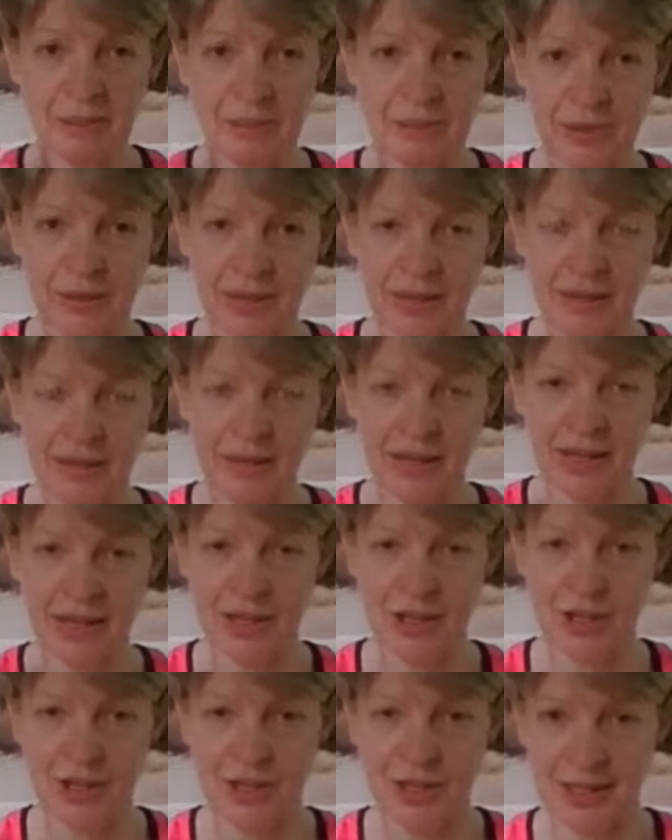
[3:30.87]
breathe
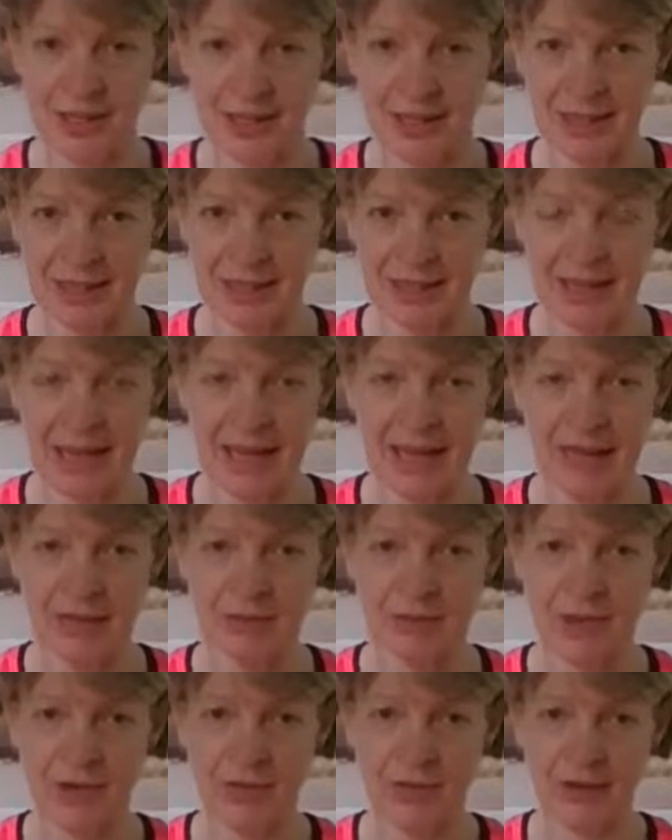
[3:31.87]
consciously and
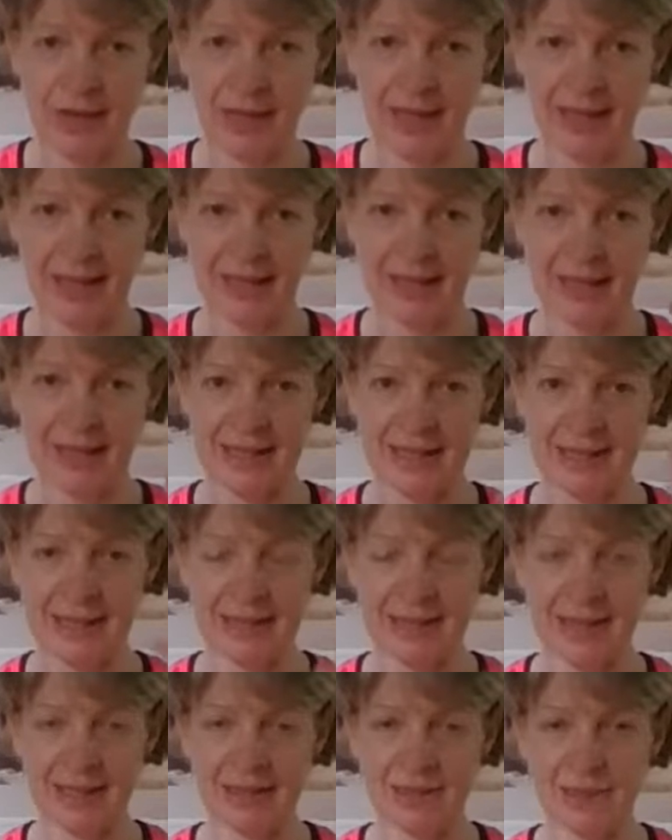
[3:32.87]
we realize
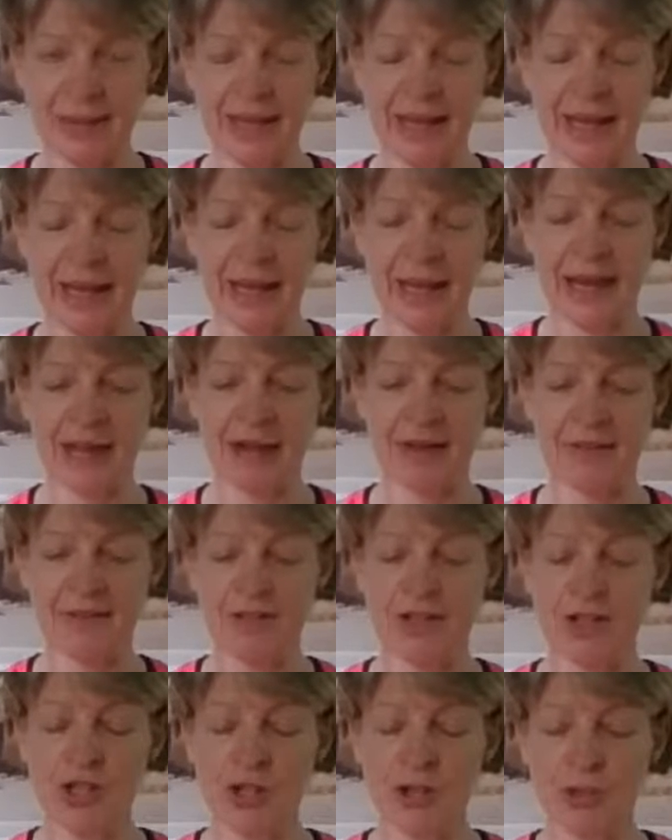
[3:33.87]
that we have
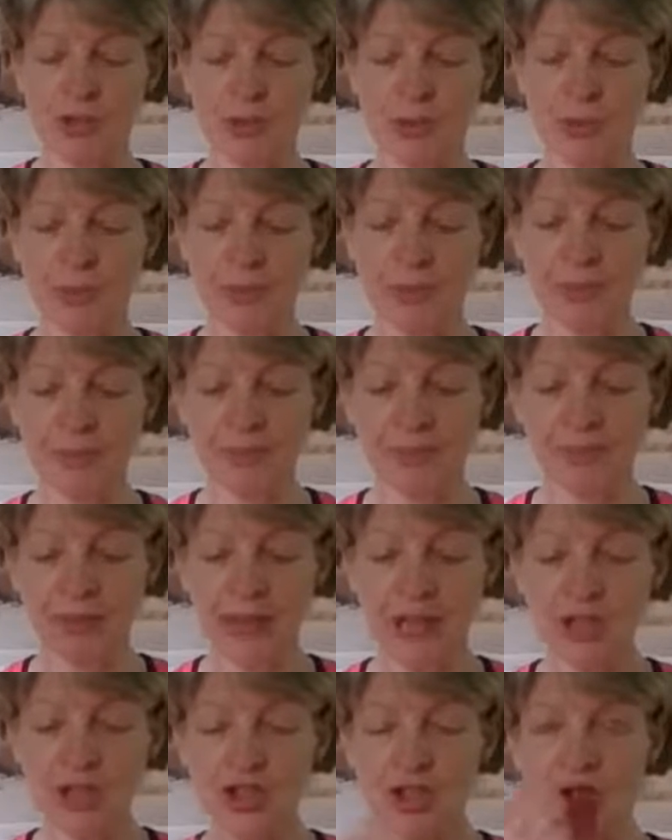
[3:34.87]
to
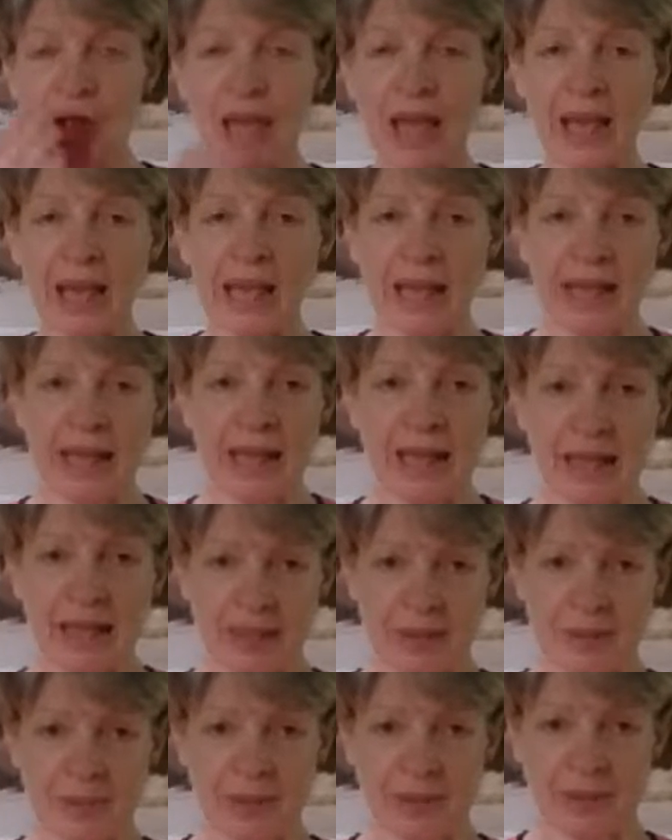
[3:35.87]
check
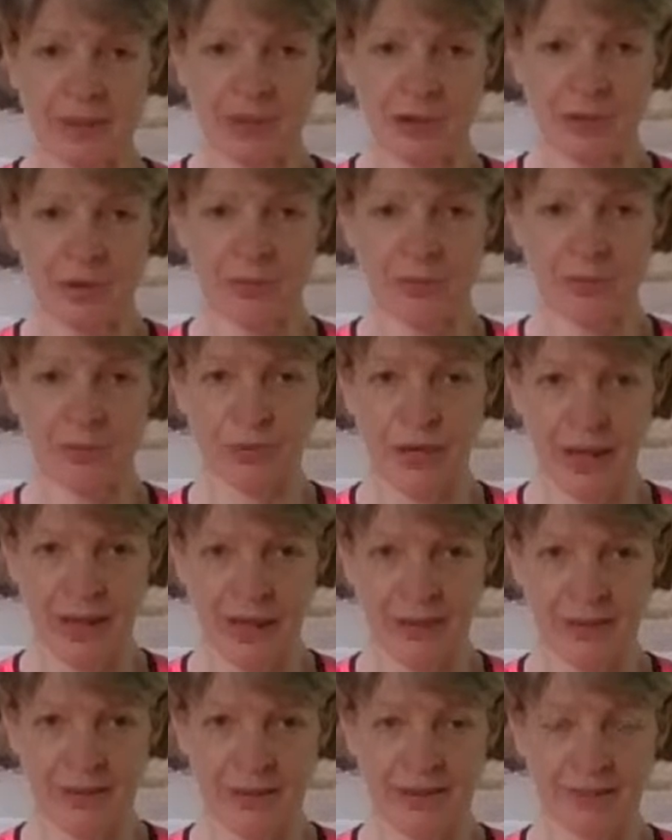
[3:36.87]
in with our
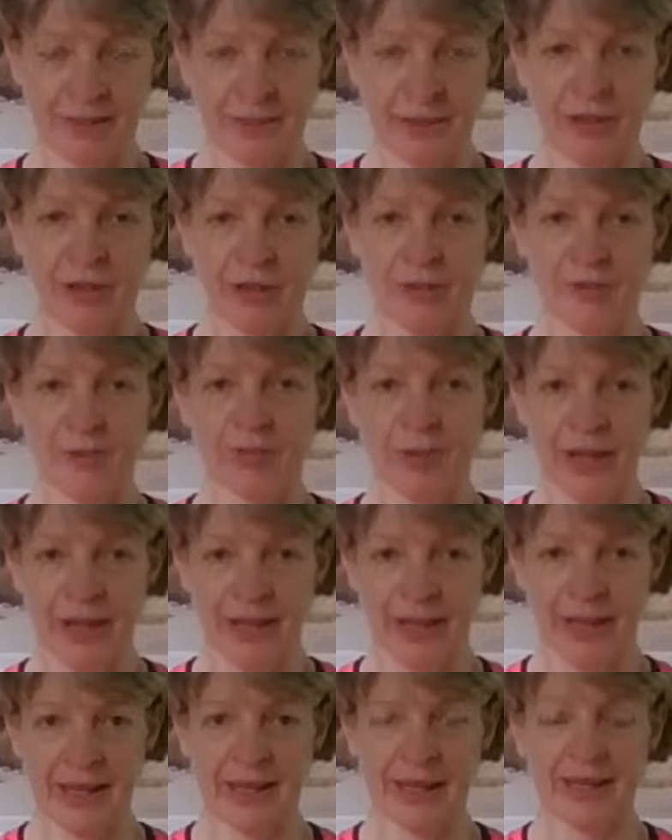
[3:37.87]
breath, with our
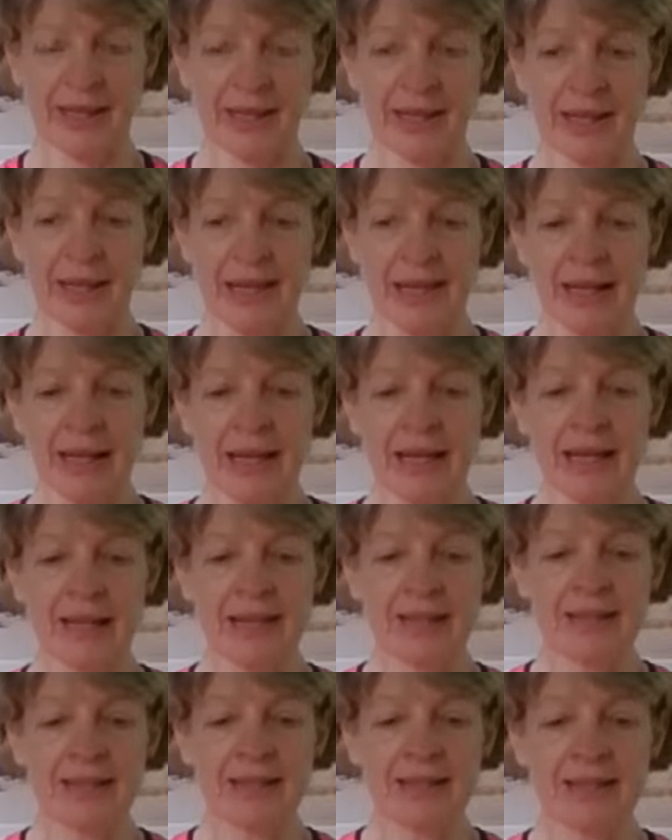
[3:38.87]
breathing,
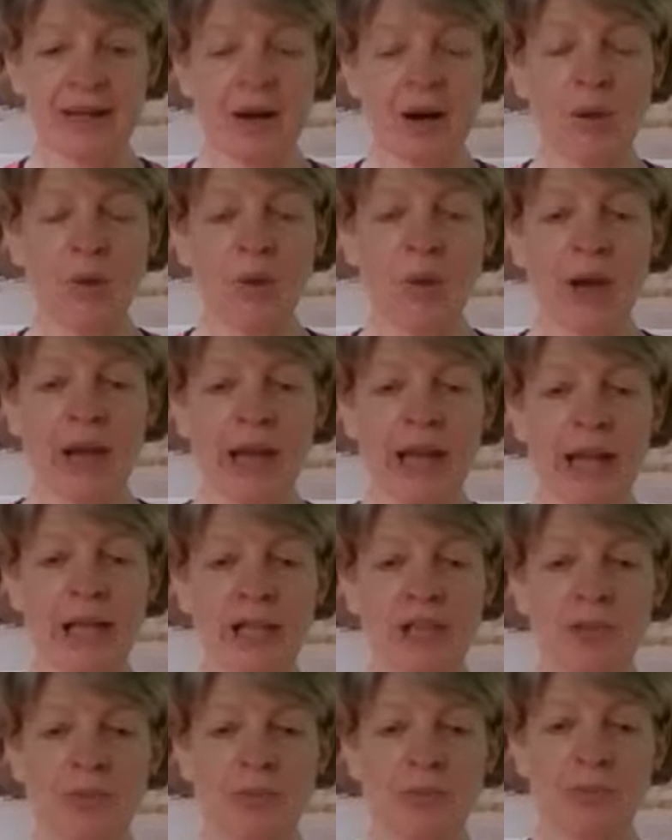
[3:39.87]
it's a way
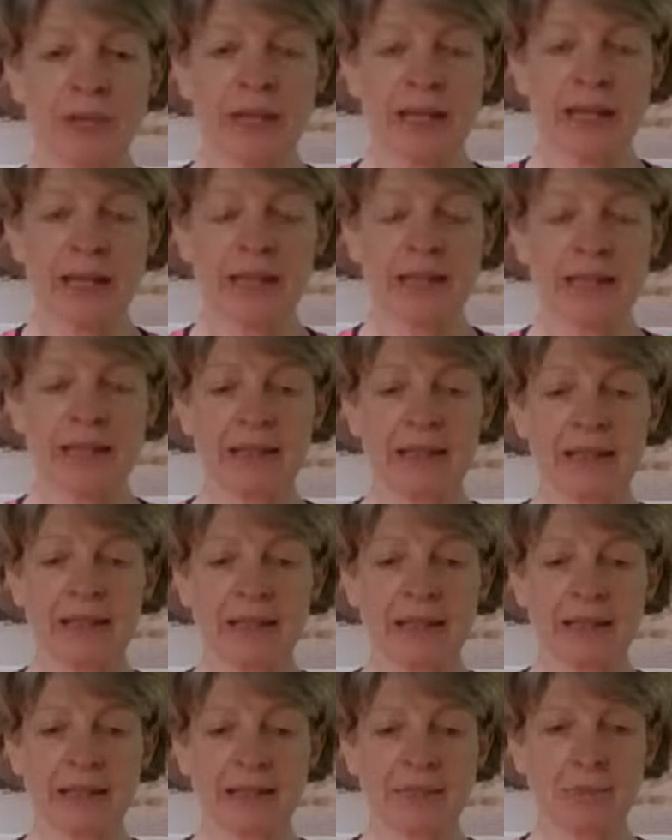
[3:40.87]
to bring
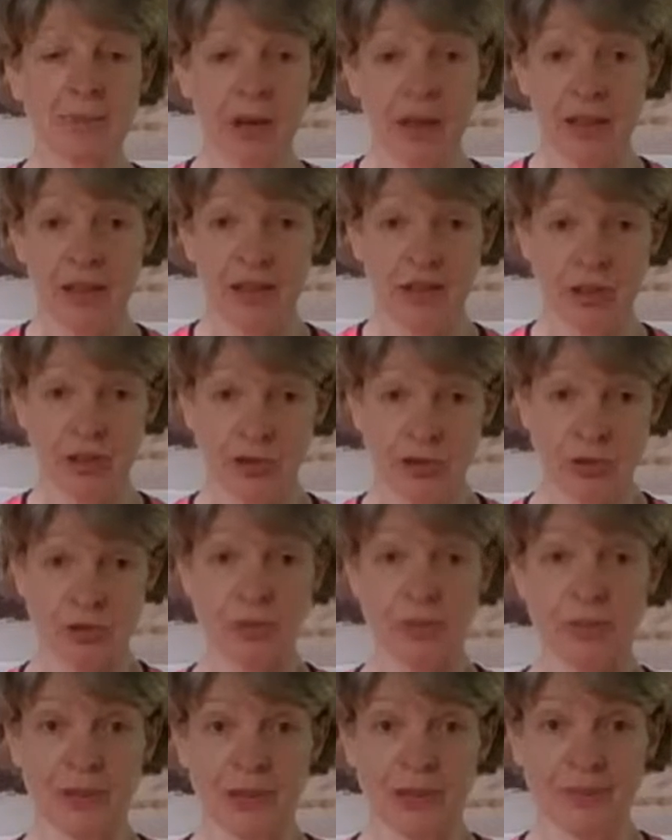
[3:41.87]
breath to
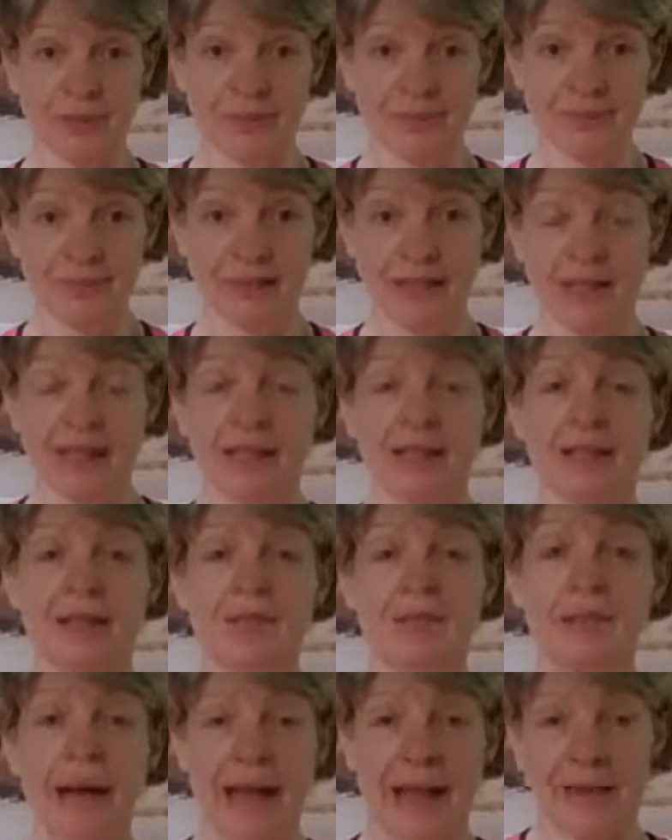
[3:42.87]
normal
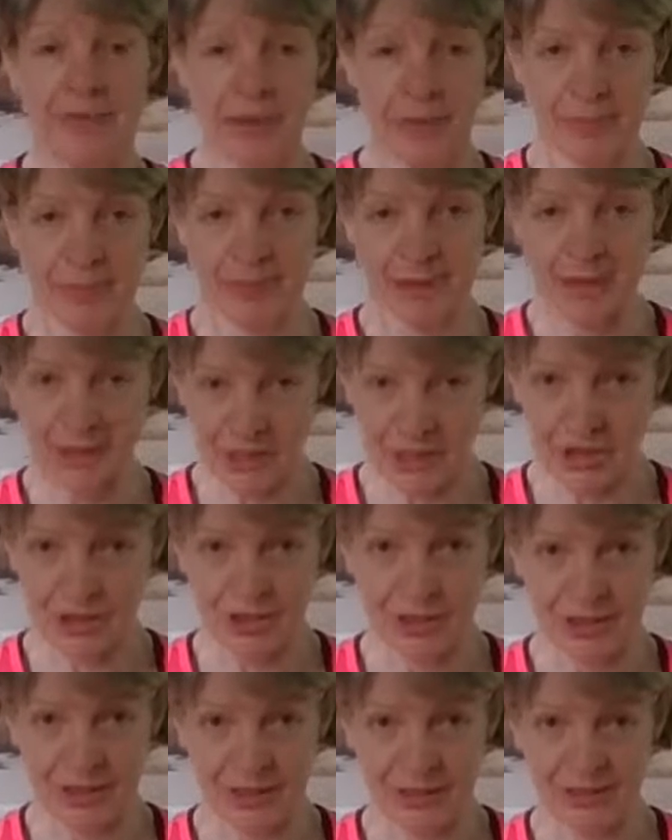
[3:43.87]
by
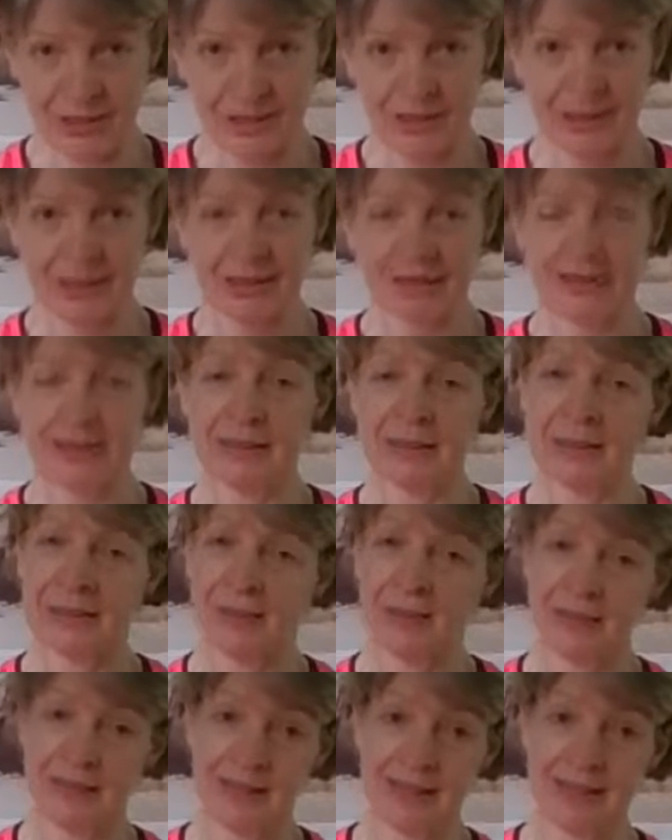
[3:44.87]
repetition.
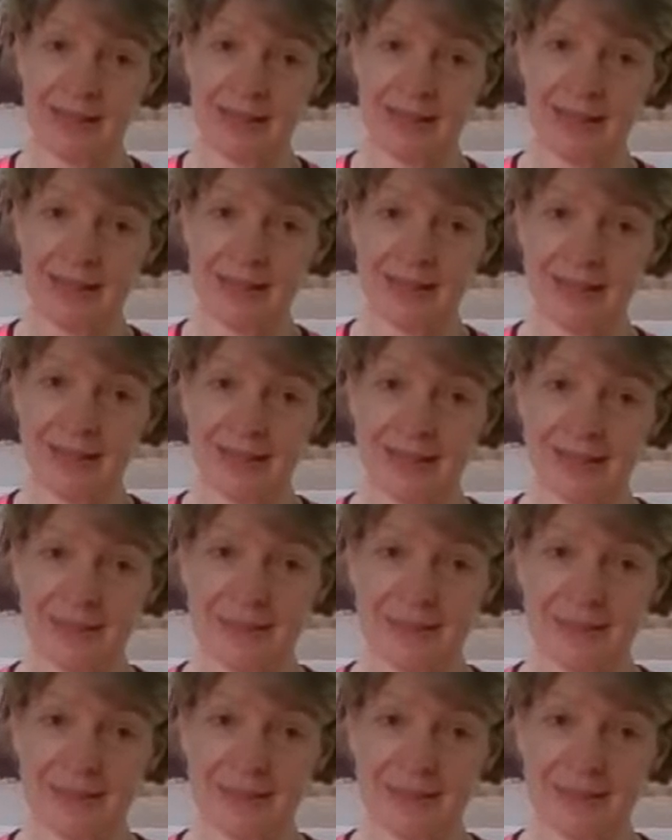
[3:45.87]
This is